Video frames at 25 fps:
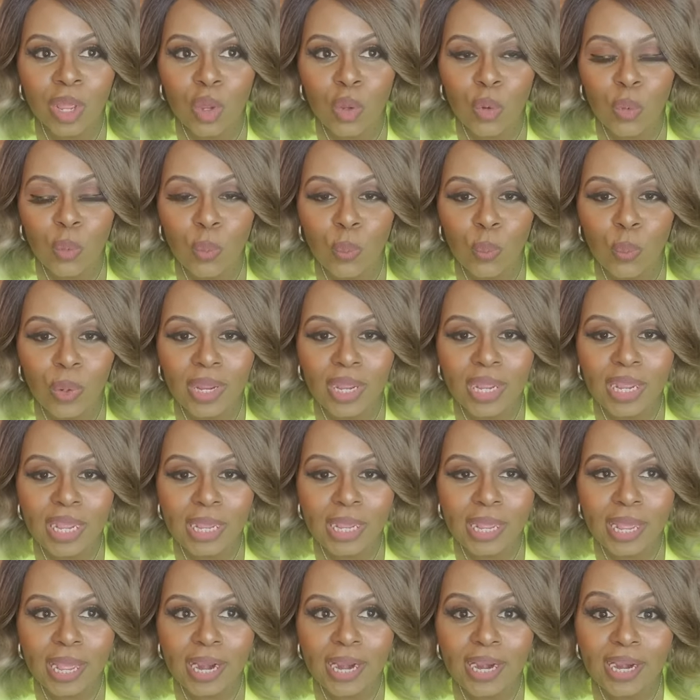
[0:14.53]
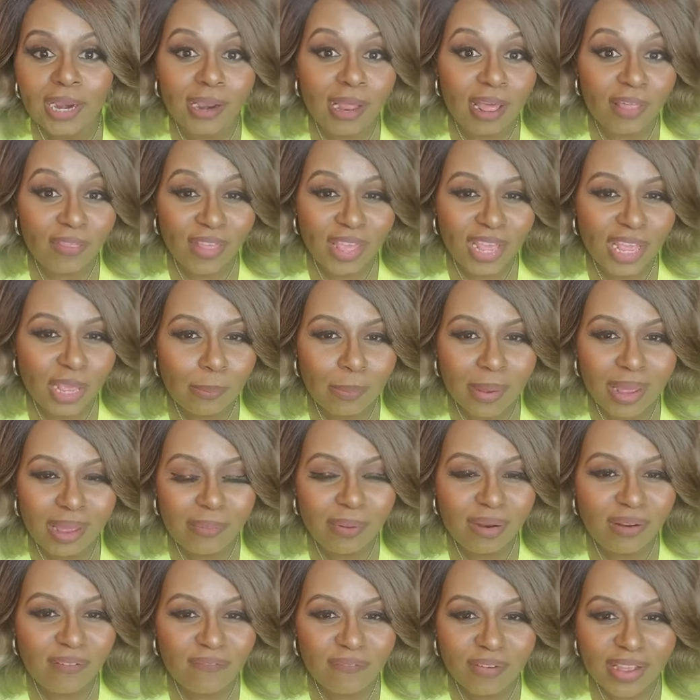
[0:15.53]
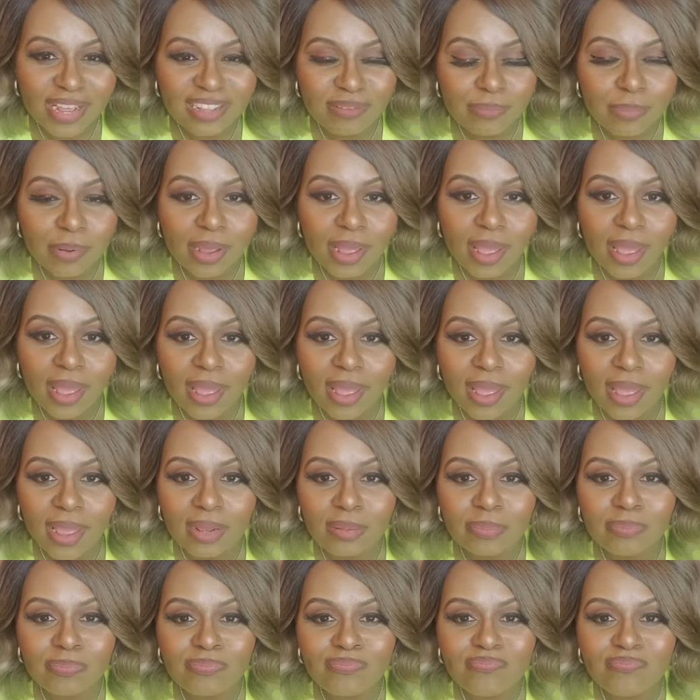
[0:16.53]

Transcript: where he had a Facebook ad,